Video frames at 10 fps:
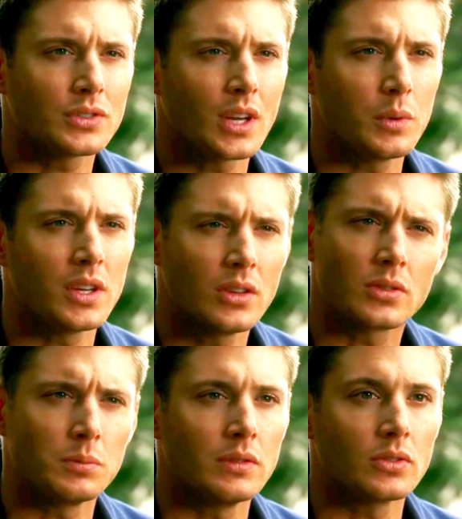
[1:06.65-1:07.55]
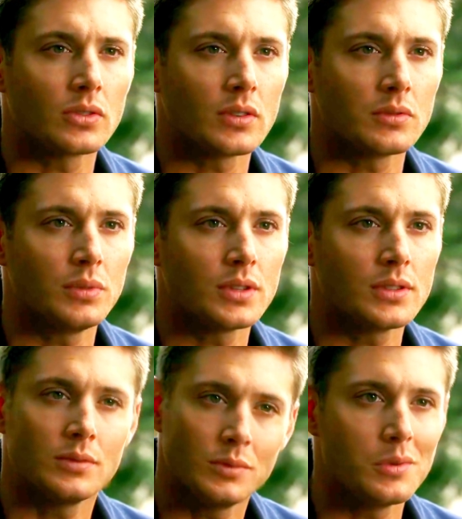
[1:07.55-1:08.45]
So what do you say we kill some evil sons of
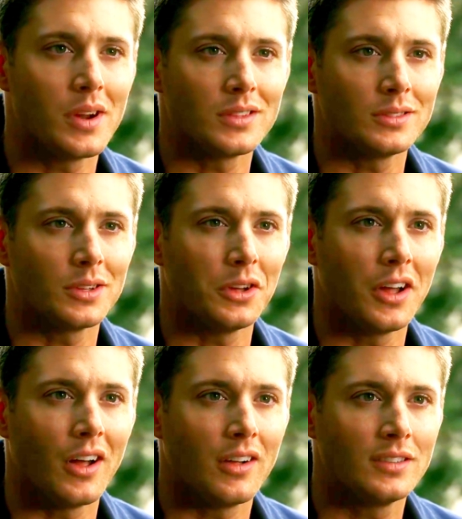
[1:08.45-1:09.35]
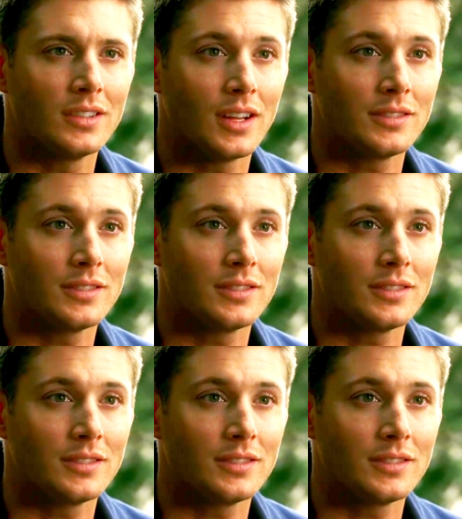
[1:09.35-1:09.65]
bitches, crew raise a little hell,